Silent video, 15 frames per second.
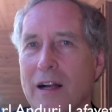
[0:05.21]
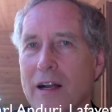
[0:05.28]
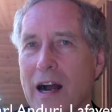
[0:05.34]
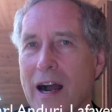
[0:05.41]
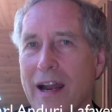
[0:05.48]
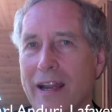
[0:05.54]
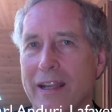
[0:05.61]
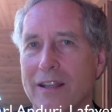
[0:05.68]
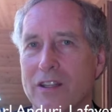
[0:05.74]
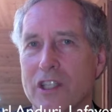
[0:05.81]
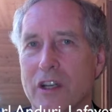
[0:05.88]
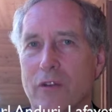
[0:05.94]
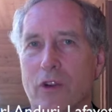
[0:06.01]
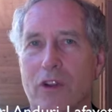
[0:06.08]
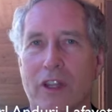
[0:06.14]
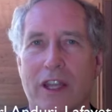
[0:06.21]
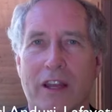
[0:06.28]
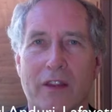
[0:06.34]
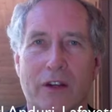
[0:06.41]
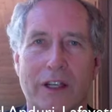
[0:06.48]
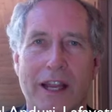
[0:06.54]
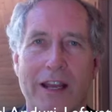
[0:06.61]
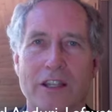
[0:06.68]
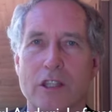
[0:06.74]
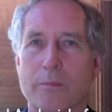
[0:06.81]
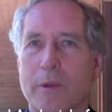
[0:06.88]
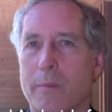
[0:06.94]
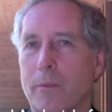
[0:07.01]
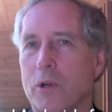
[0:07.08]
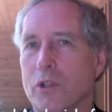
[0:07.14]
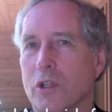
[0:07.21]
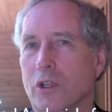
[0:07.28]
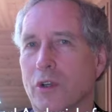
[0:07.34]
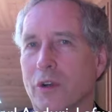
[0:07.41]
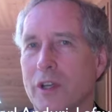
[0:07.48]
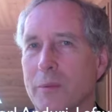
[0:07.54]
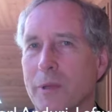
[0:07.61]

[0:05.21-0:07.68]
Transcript: I and several of the other council members are going